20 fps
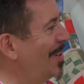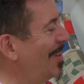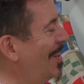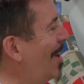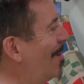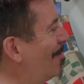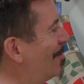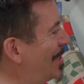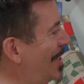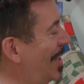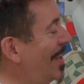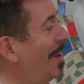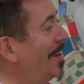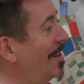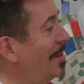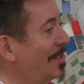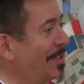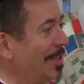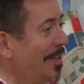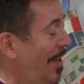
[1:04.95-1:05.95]
and that was mm. it.
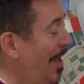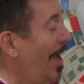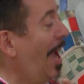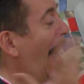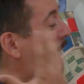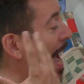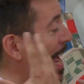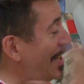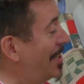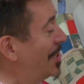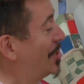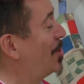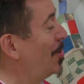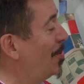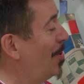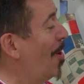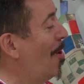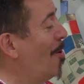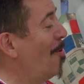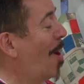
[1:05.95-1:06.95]
And it and as you
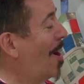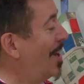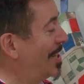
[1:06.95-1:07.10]
know,